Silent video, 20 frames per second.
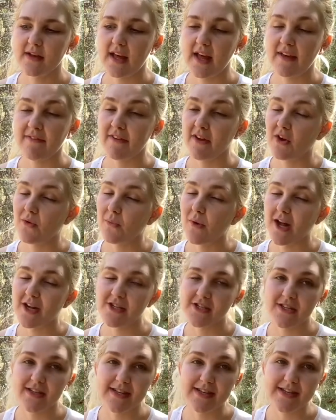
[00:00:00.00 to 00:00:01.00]
if you're
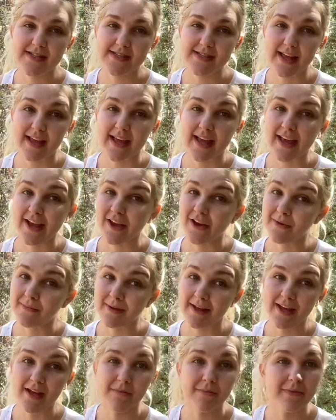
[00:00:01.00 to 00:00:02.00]
watching this, like, it could
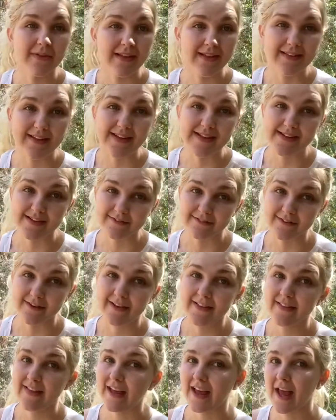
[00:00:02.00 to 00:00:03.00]
be completely
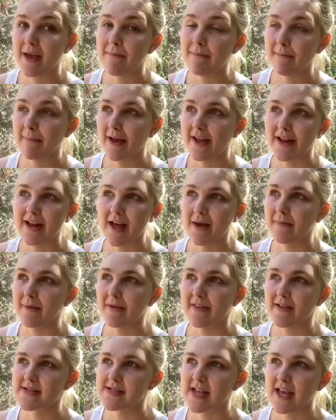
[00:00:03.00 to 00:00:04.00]
different, like it might not be
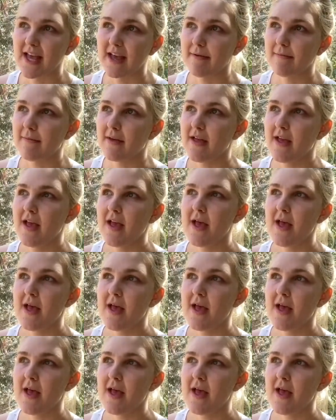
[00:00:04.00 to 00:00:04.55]
the same,